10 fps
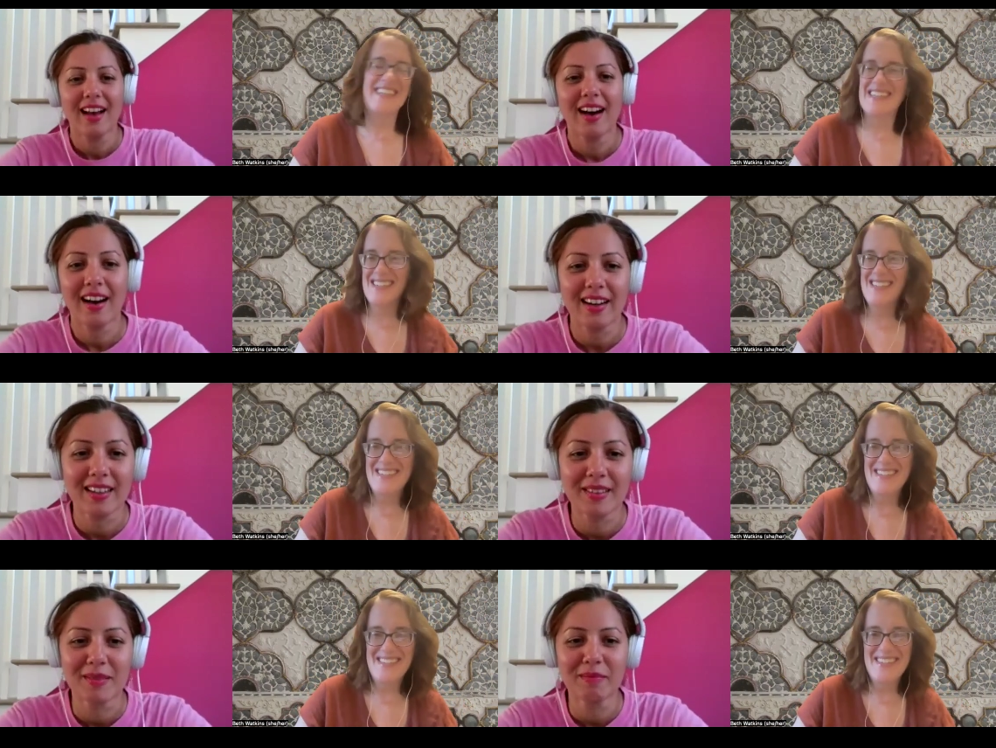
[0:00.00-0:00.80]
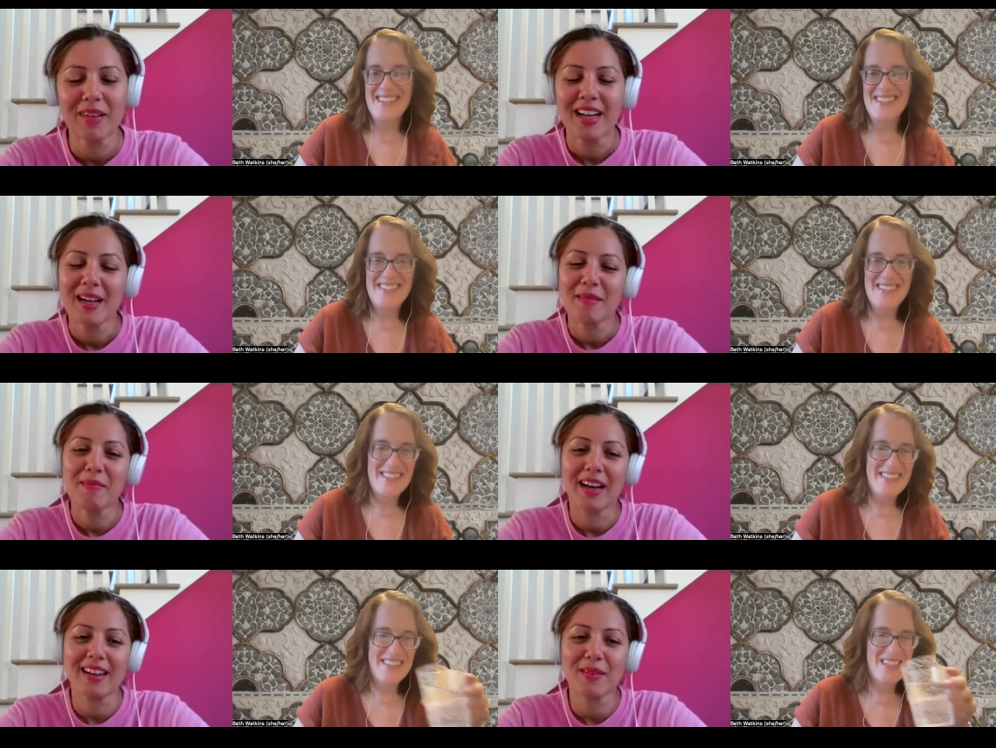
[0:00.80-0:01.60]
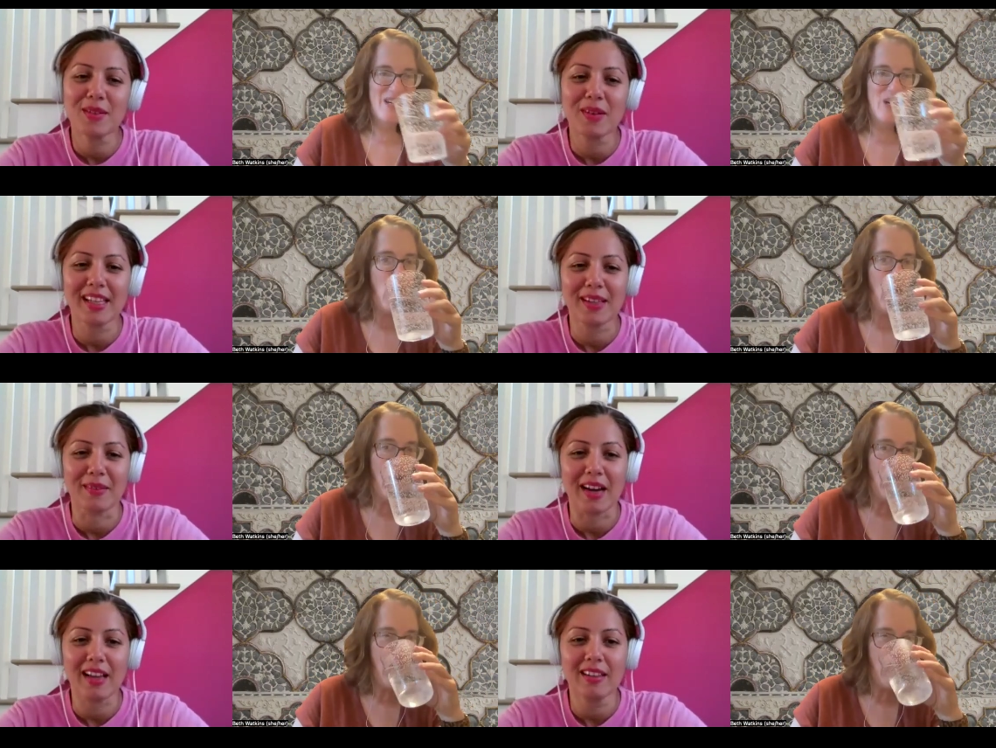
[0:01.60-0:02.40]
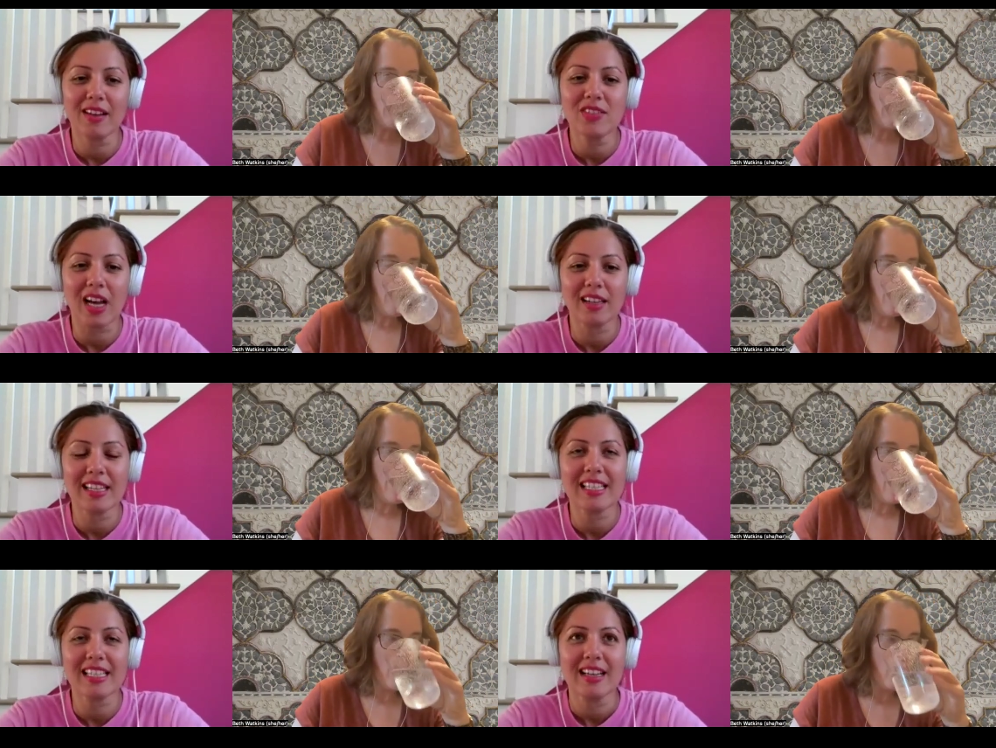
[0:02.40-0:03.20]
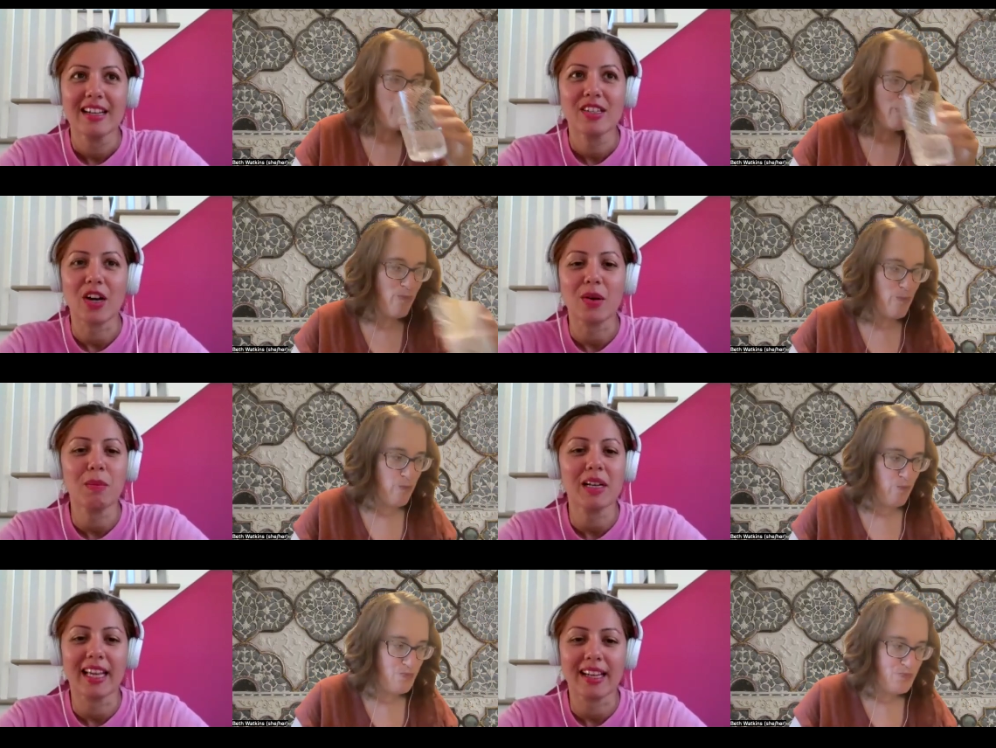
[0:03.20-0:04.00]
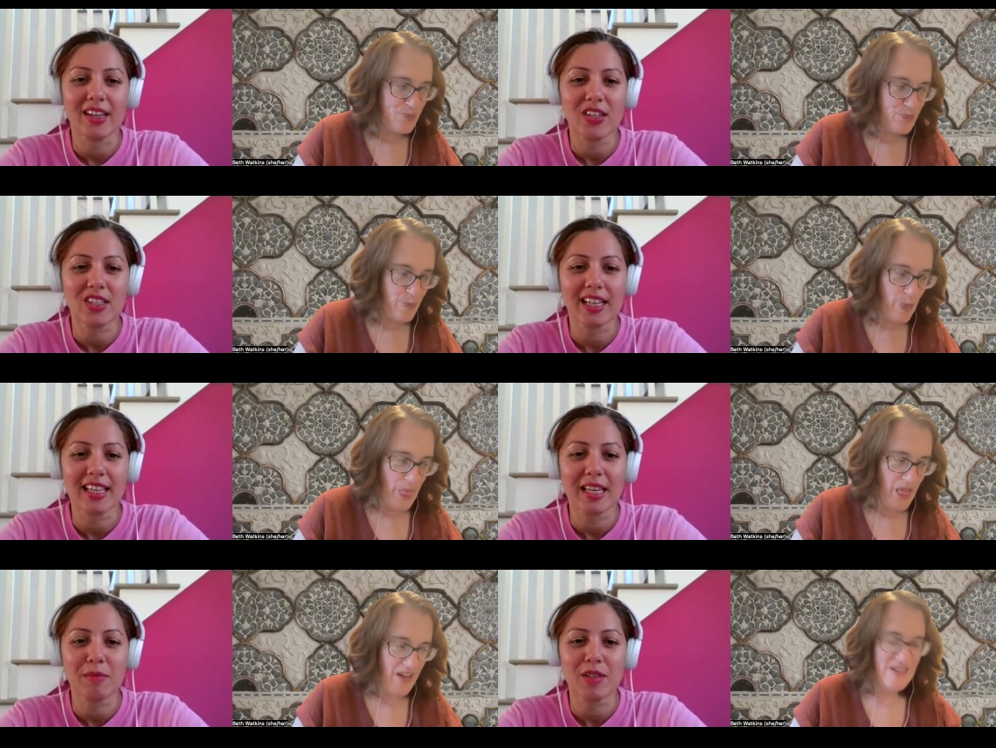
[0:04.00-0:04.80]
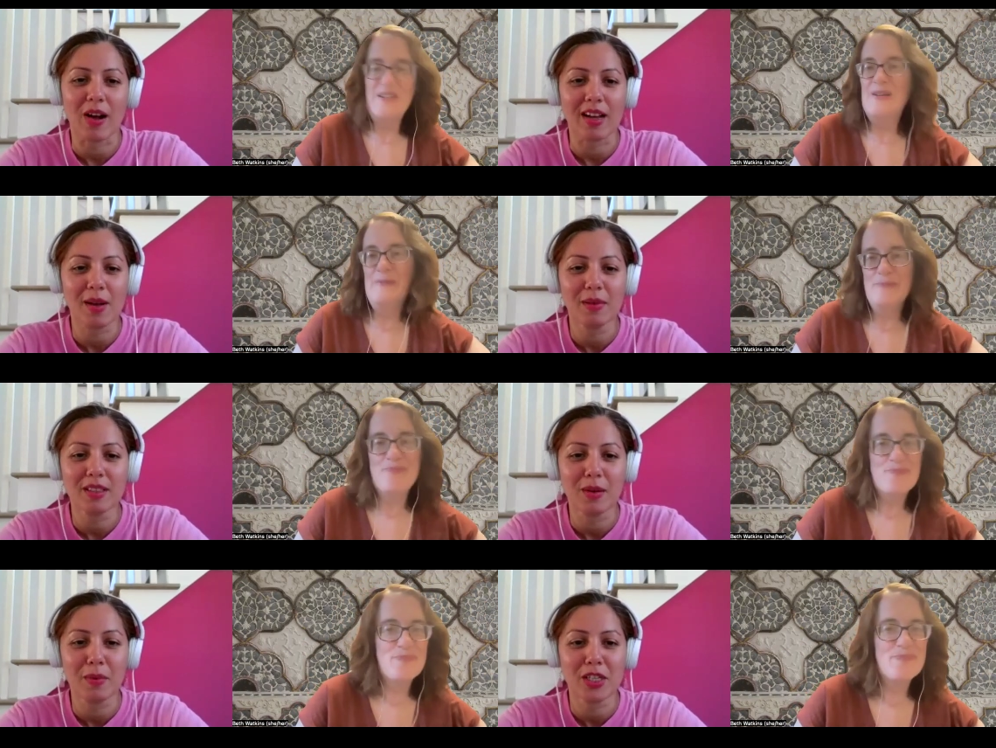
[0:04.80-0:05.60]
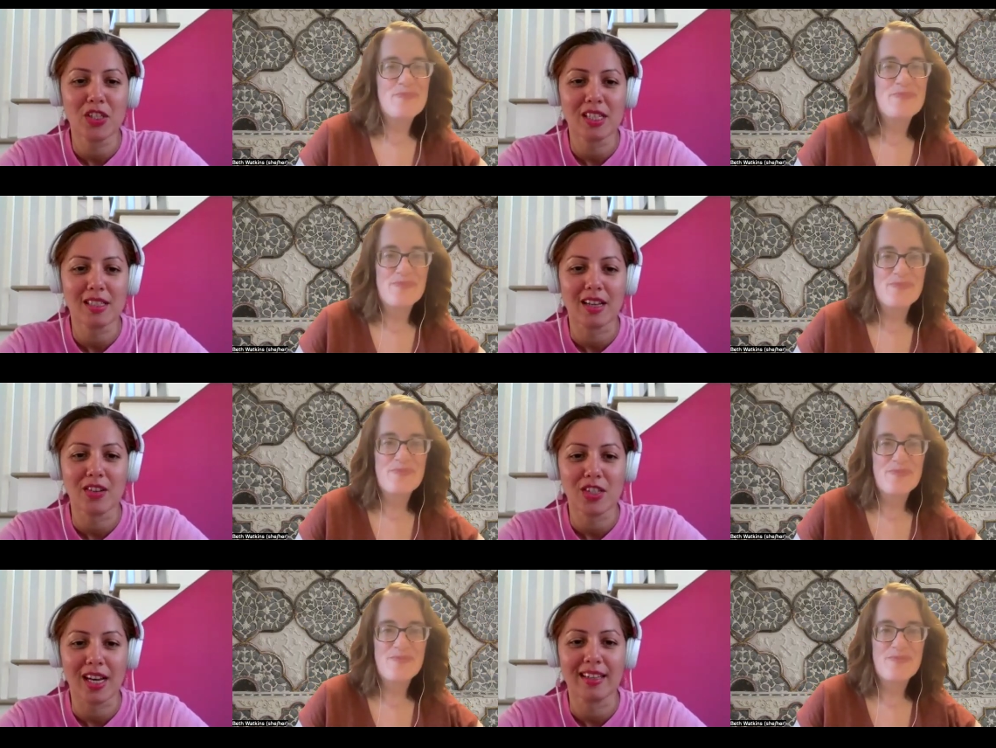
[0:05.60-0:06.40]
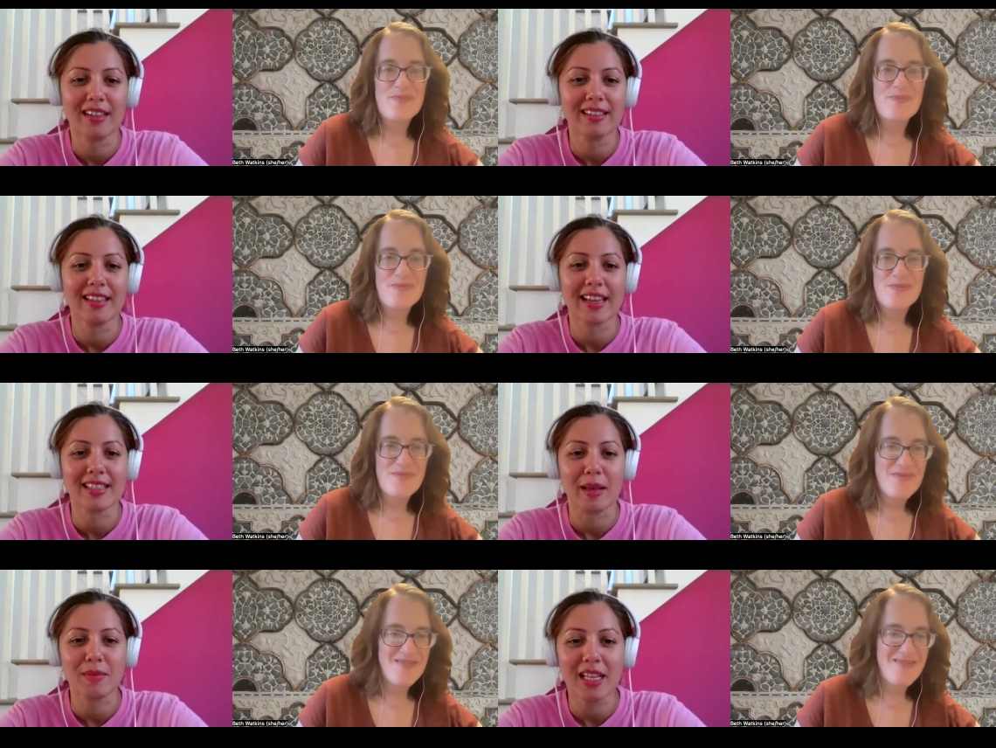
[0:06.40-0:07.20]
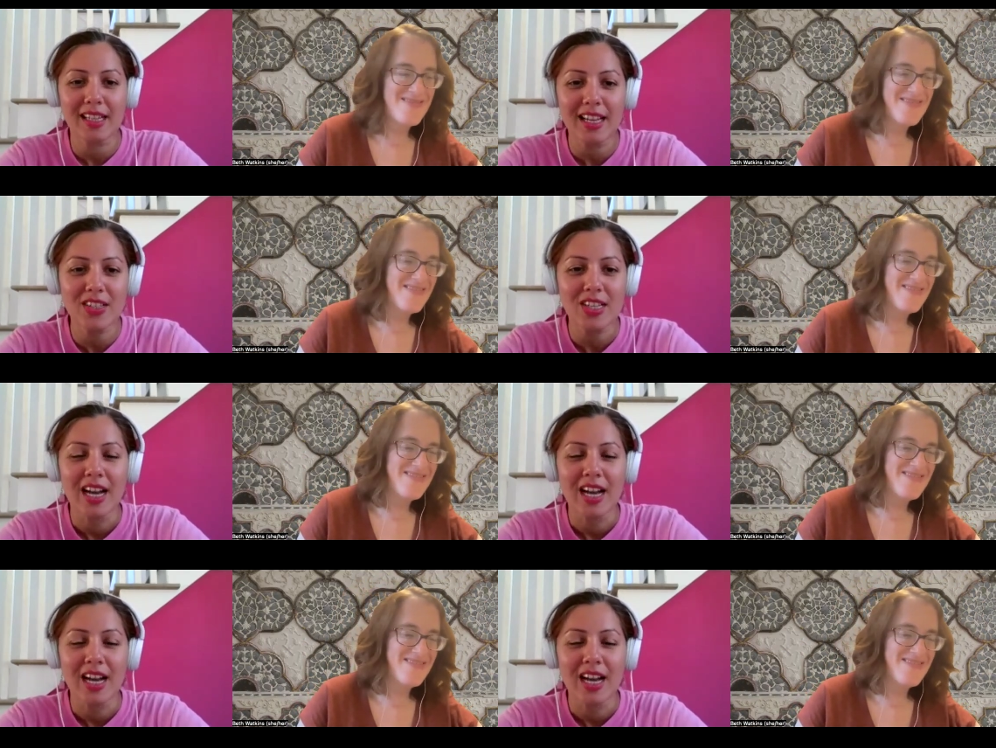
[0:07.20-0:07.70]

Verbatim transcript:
Speaker 1: um, but it was really cute. I loved Ali's terrible English that he keeps talking with her because she doesn't understand anything except English.